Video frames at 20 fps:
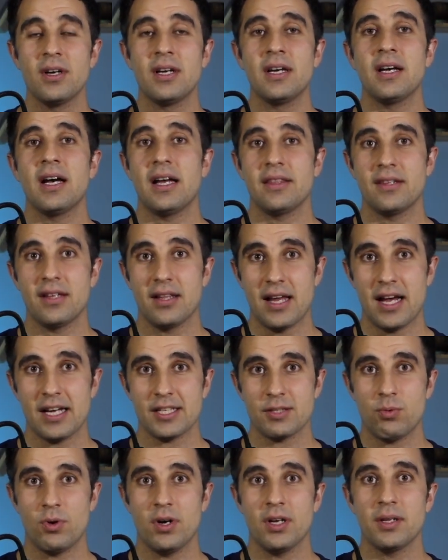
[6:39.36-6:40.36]
and the
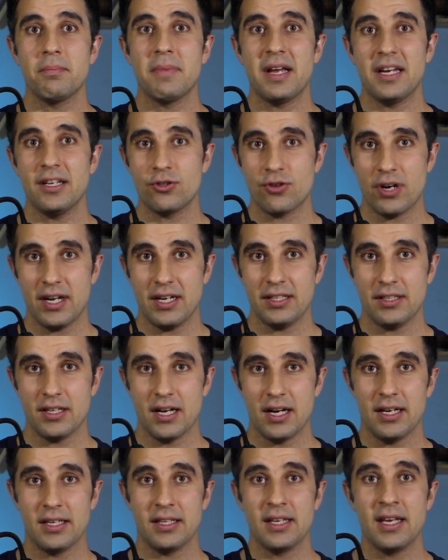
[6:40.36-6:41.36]
last one Mediterranean
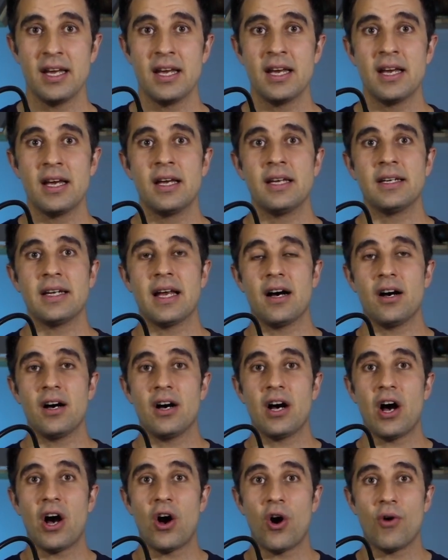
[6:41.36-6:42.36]
diet. Now,
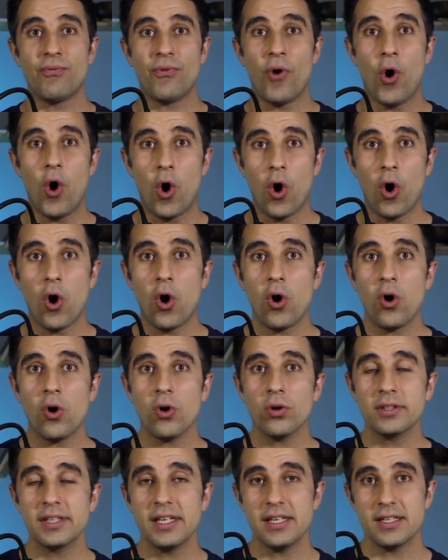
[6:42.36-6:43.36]
of
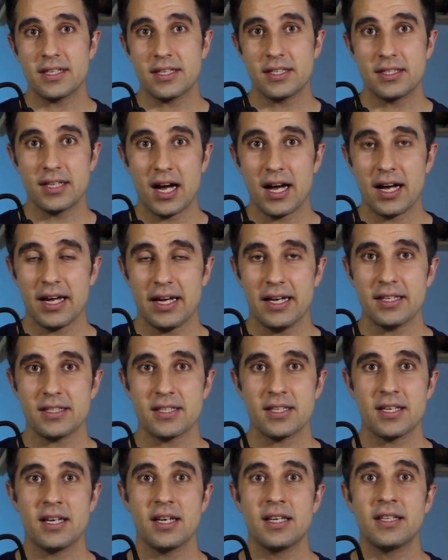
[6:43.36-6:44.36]
all these
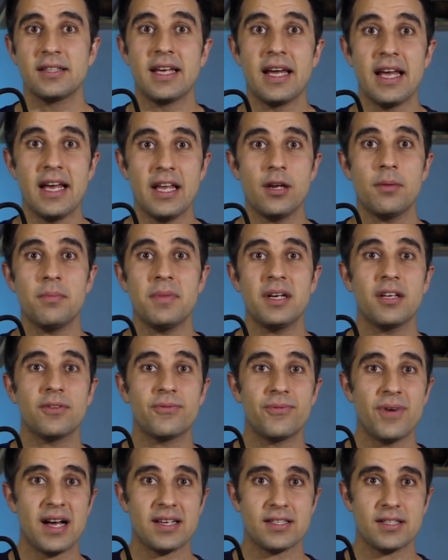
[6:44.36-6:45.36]
diets, the intermittent
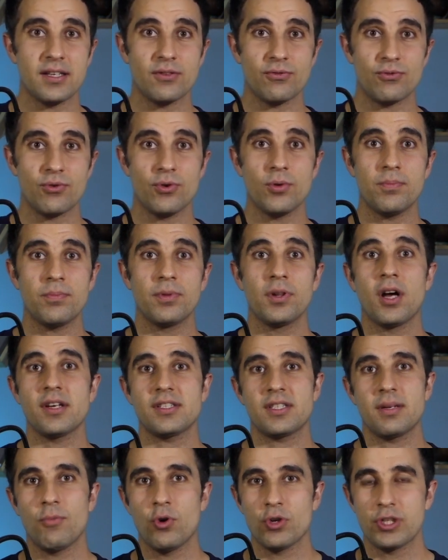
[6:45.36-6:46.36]
fasting group lost
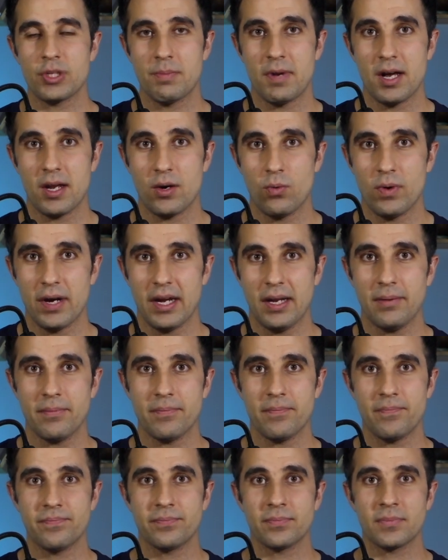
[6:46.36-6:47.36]
the most amount of weight.
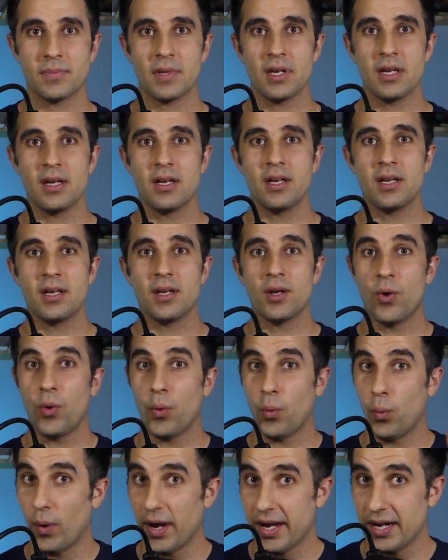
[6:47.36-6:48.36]

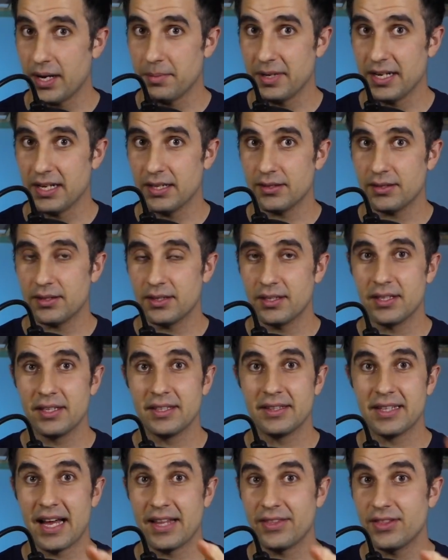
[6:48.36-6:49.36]
Wait a minute,
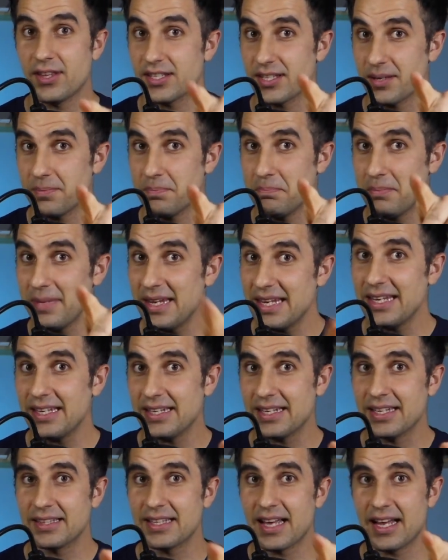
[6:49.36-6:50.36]
that doesn't
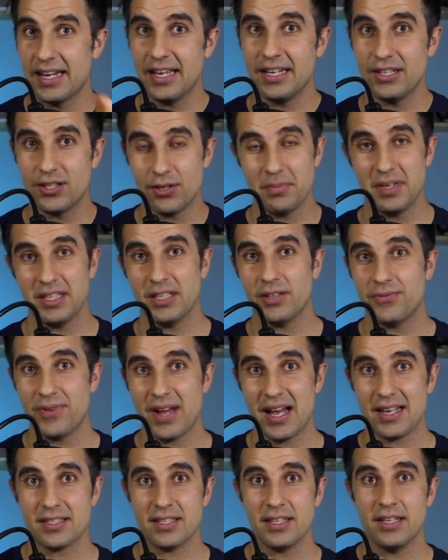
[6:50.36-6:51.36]
mean that intermittent
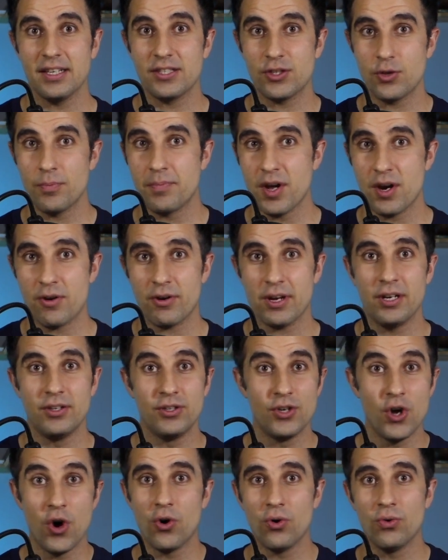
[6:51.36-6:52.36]
fasting is superior.
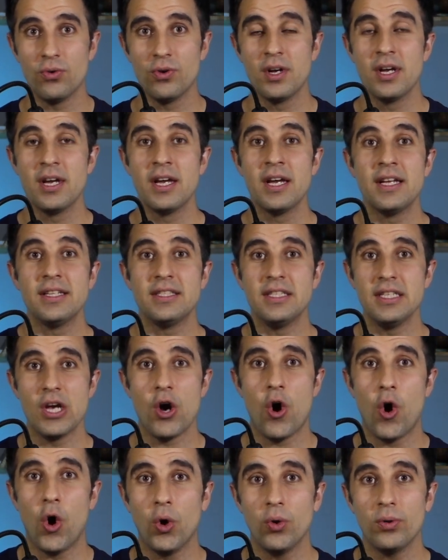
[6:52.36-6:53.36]
No, the
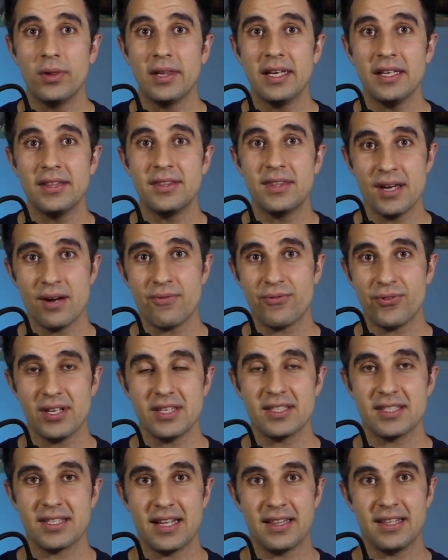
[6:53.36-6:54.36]
only
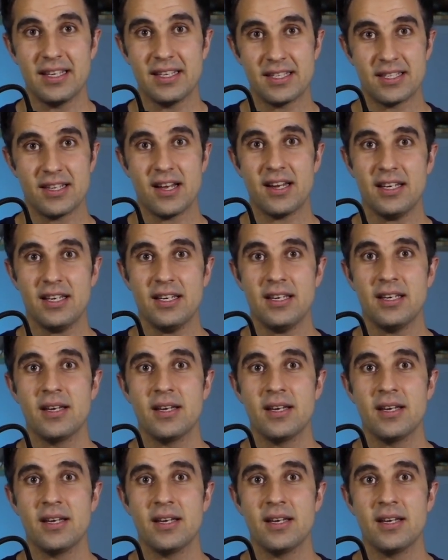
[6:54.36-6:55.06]
difference that this study